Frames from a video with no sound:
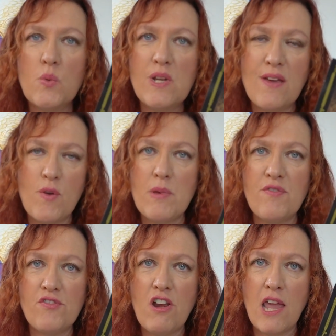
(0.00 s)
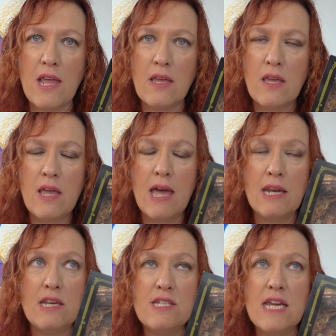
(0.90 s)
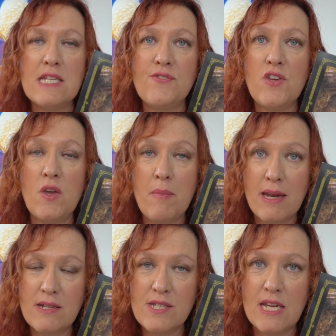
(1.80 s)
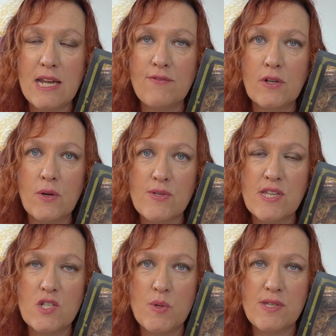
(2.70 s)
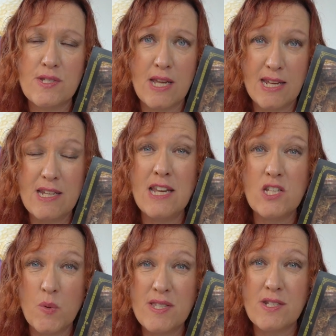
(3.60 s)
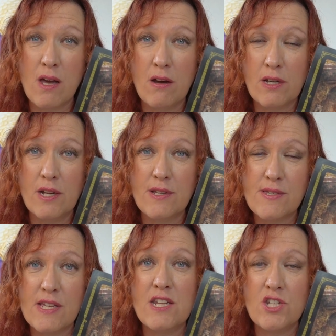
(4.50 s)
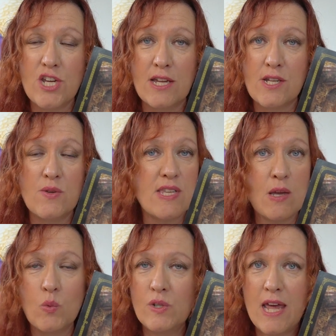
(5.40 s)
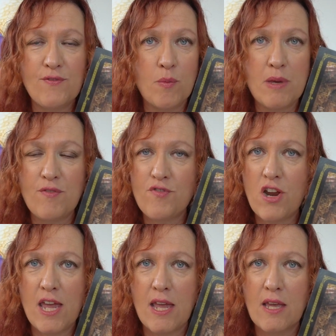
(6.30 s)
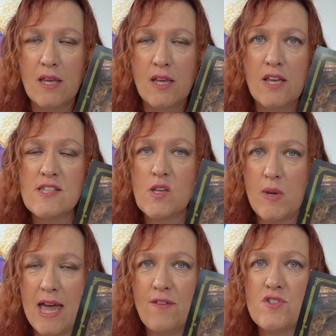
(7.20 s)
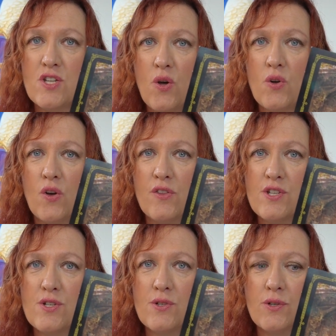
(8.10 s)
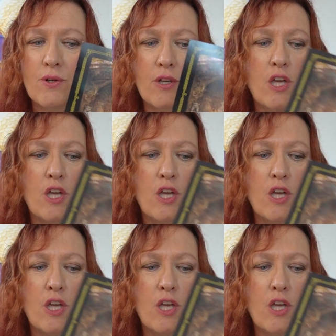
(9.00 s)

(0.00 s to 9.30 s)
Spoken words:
you will never be free. And indeed, if humanity never looks into its darkness and its shadows, it will never be free. So we have to knock on the door.